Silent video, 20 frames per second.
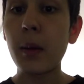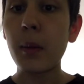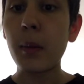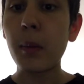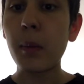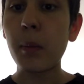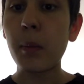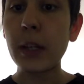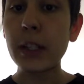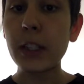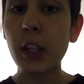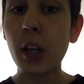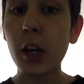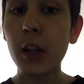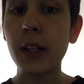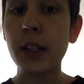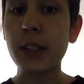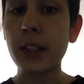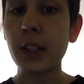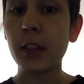
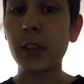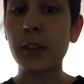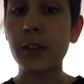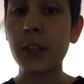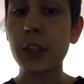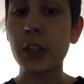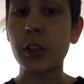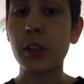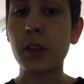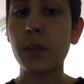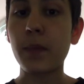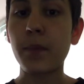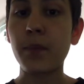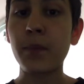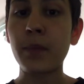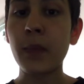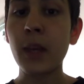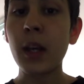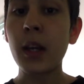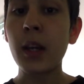mitotic cell division,
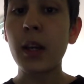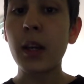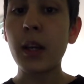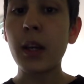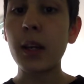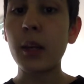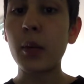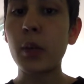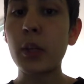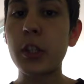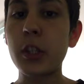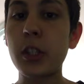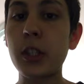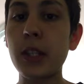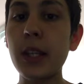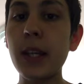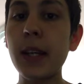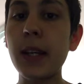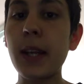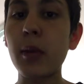in which
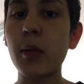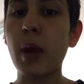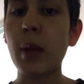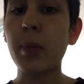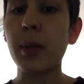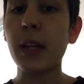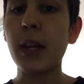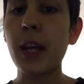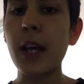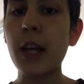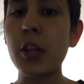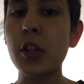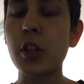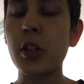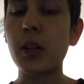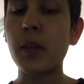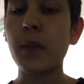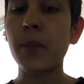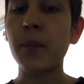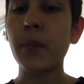DNA replication,
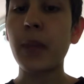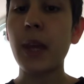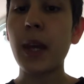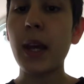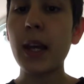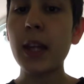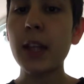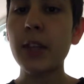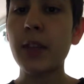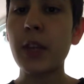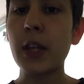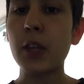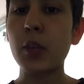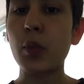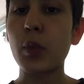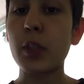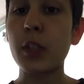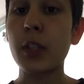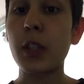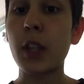S phase,
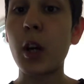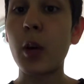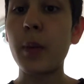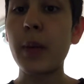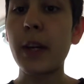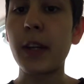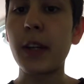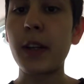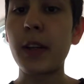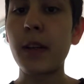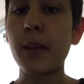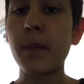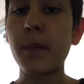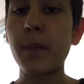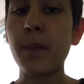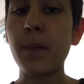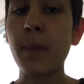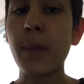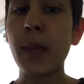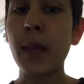was omitted.
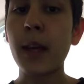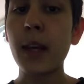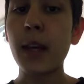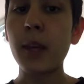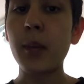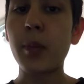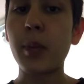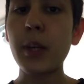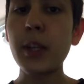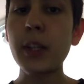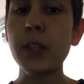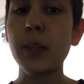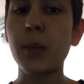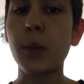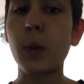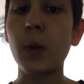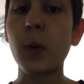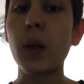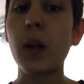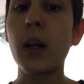In
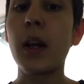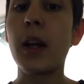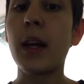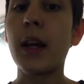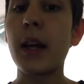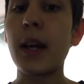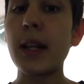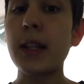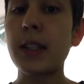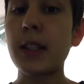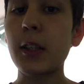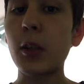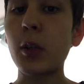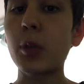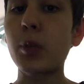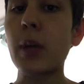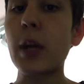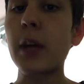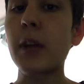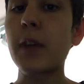principle, a single
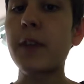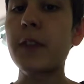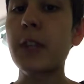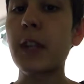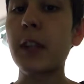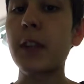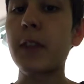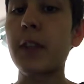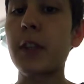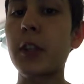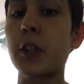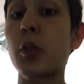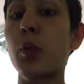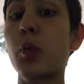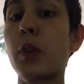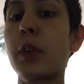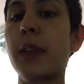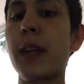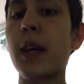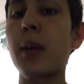round of cell division
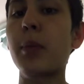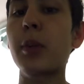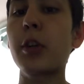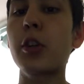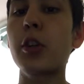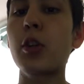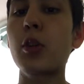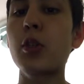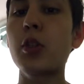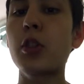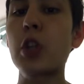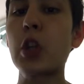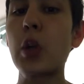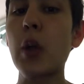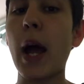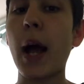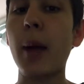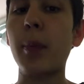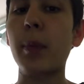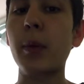would then produce 2
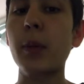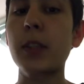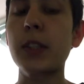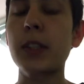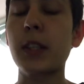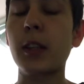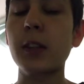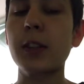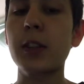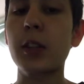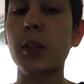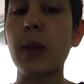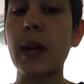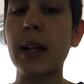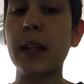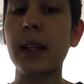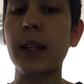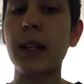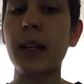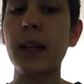haploid cells
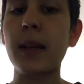directly.